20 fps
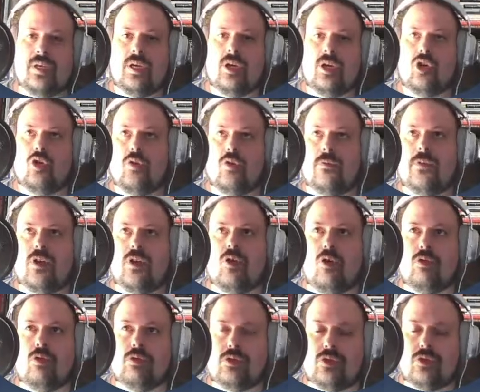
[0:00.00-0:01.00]
groovy
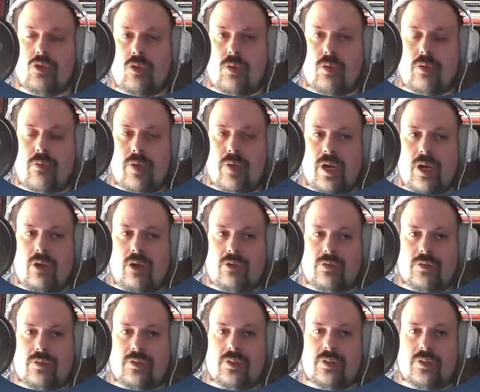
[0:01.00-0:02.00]
console
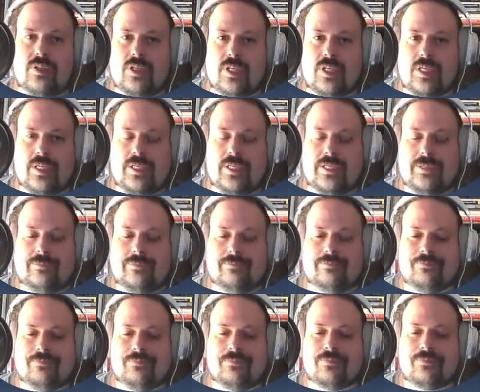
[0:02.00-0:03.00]
around
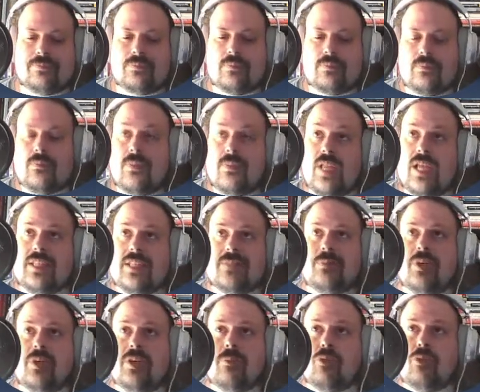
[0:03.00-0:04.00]
um, a
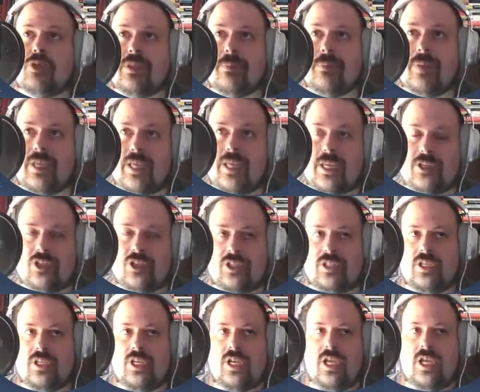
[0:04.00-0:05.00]
Spring Boot application.
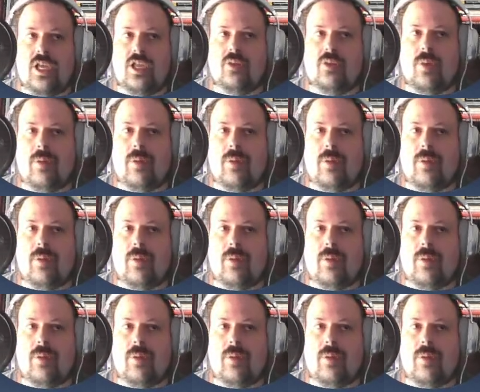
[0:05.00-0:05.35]
You might